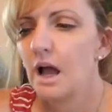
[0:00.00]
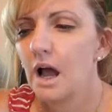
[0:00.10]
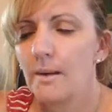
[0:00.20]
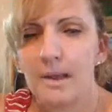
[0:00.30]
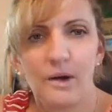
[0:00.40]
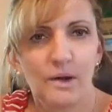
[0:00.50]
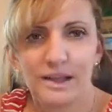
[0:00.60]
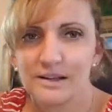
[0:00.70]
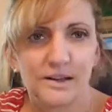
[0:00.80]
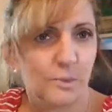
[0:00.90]
How I
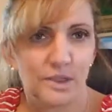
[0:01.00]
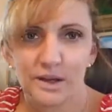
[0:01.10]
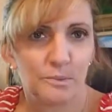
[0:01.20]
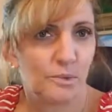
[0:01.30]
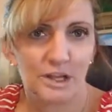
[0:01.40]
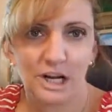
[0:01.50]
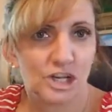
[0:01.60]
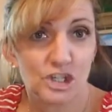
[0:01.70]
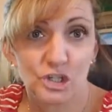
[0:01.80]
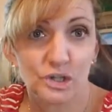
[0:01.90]
ended up with it, I'm really not
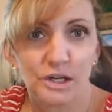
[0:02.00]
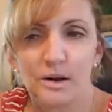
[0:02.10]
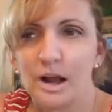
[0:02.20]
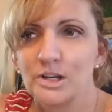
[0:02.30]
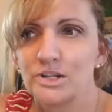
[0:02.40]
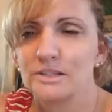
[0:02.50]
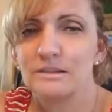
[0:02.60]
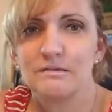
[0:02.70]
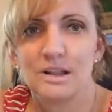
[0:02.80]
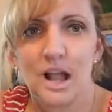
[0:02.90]
sure. I
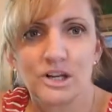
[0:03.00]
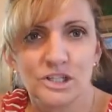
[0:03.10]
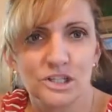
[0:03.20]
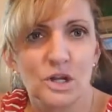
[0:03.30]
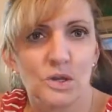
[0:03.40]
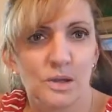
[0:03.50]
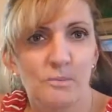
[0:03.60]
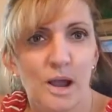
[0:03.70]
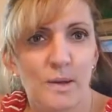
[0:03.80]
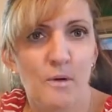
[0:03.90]
just know that
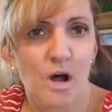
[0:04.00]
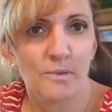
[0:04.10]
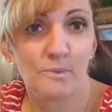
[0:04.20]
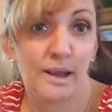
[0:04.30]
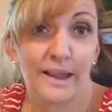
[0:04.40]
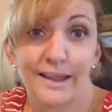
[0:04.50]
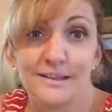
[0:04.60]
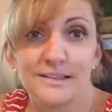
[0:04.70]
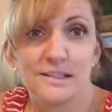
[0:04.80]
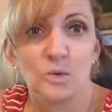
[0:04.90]
my mom and my
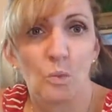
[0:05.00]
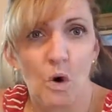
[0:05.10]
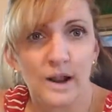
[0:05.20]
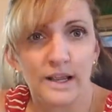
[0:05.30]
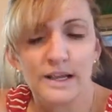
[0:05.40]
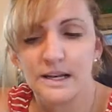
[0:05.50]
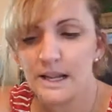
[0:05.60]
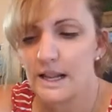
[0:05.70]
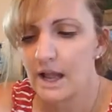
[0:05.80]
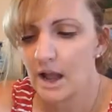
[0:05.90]
aunt didn't want it,
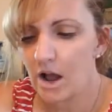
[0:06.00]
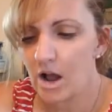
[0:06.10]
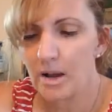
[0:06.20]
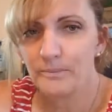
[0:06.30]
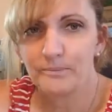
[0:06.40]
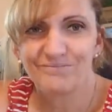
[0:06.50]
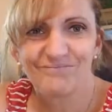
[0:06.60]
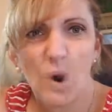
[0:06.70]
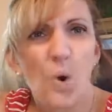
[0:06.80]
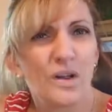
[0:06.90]

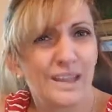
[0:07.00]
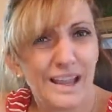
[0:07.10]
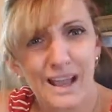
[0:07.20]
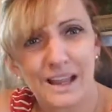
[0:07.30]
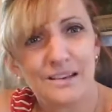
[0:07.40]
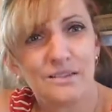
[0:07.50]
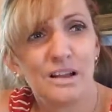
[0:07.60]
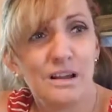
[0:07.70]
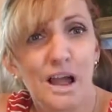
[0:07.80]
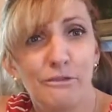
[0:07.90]
or they had
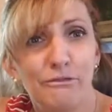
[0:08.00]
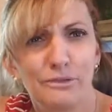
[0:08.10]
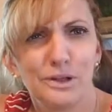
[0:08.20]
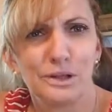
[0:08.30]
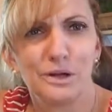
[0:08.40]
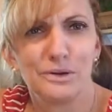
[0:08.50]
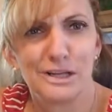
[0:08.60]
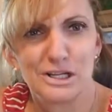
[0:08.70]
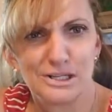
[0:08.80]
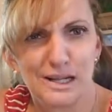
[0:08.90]
enough, and
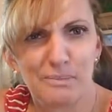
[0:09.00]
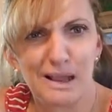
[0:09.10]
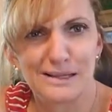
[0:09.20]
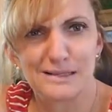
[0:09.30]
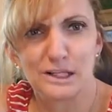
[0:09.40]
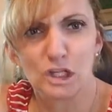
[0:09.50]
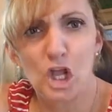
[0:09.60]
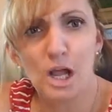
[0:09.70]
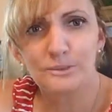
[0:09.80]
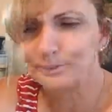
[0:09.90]
they just kind of passed it
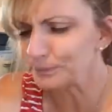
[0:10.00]
along.